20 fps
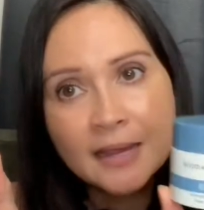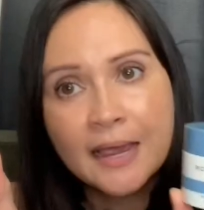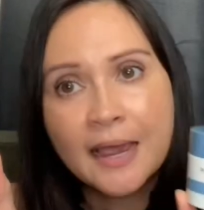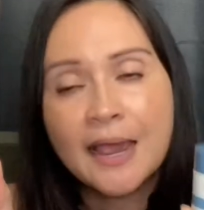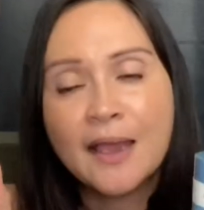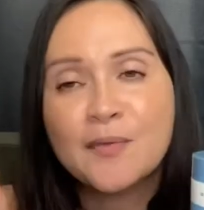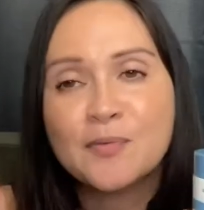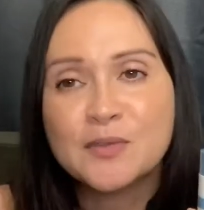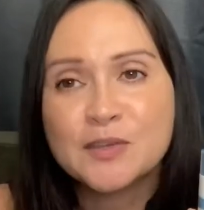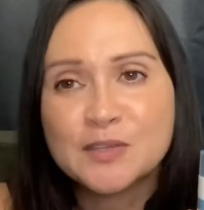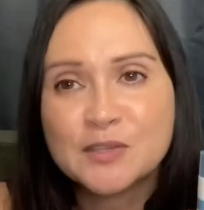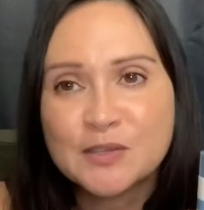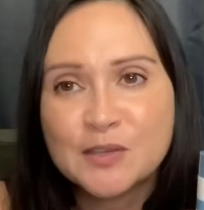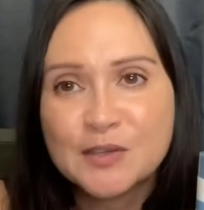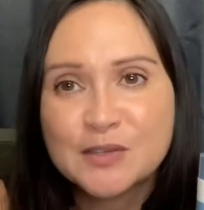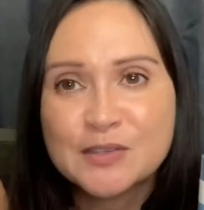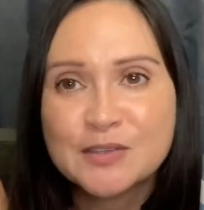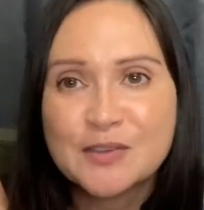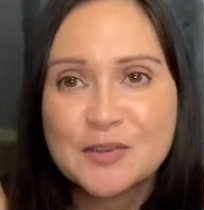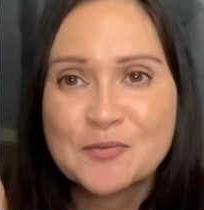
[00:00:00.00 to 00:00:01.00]
and this
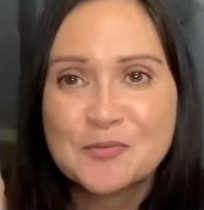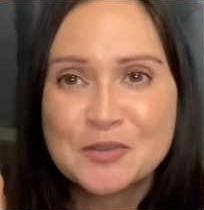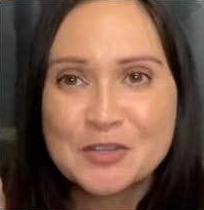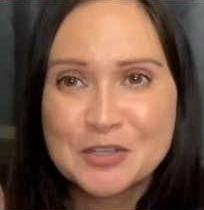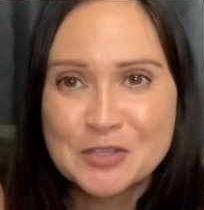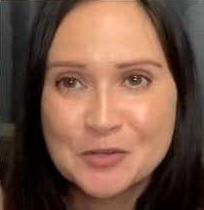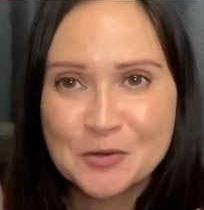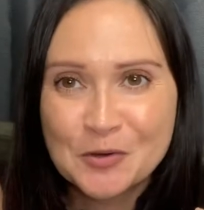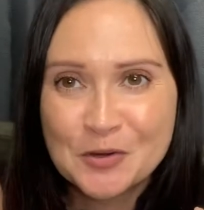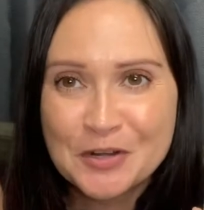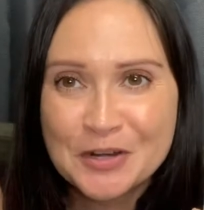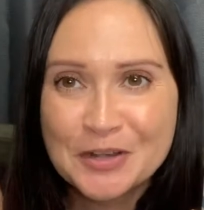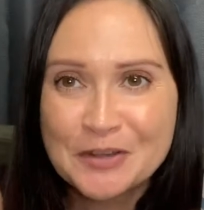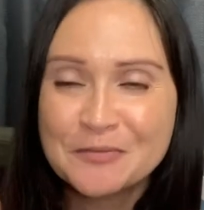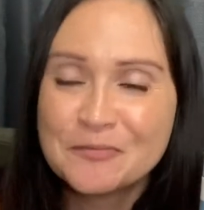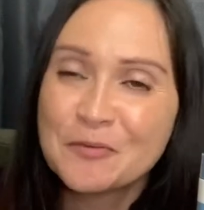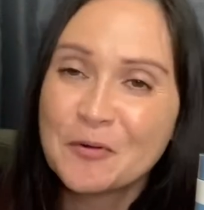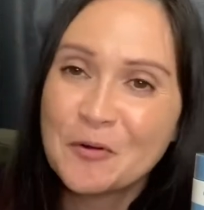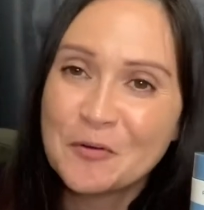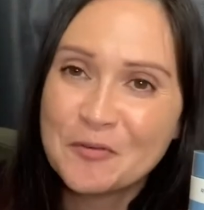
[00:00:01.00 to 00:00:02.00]
is the Restorative
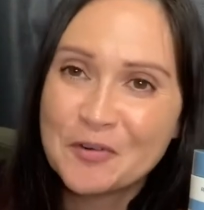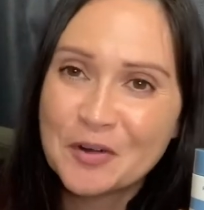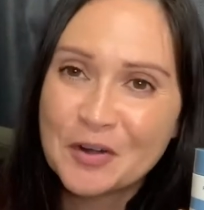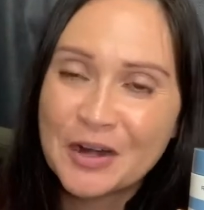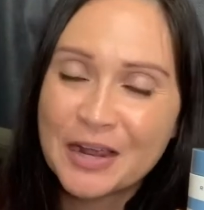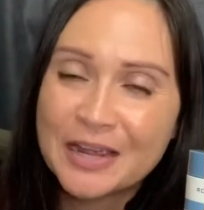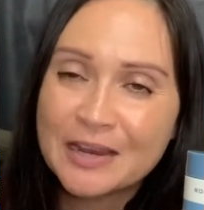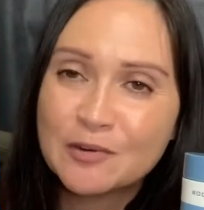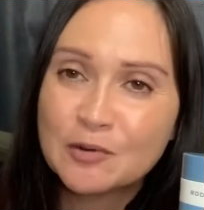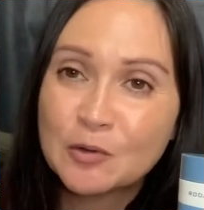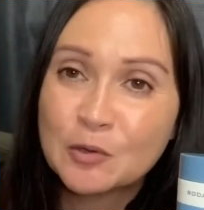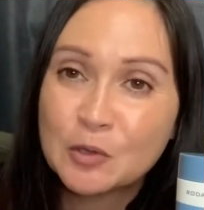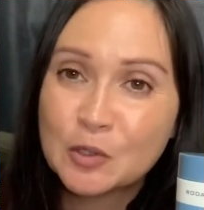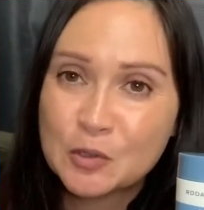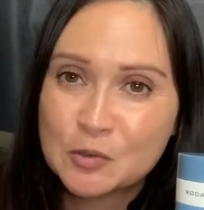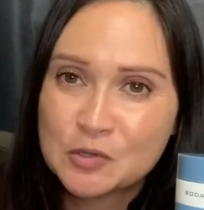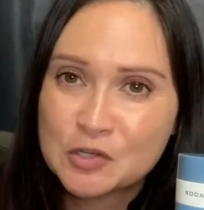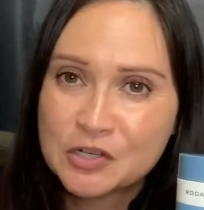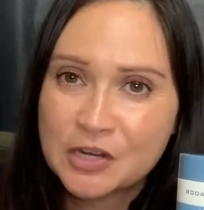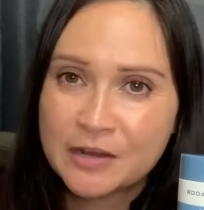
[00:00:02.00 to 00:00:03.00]
Overnight
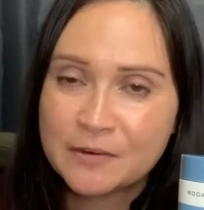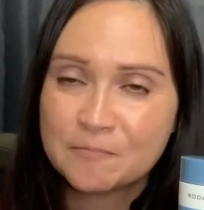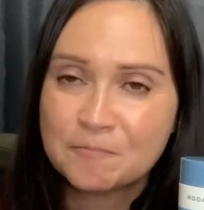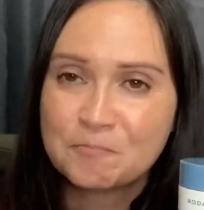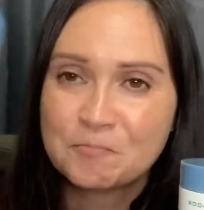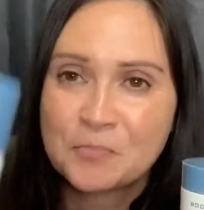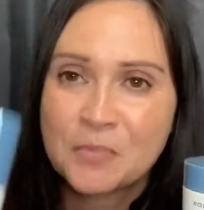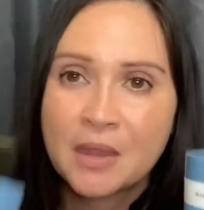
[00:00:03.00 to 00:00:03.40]
Lotion.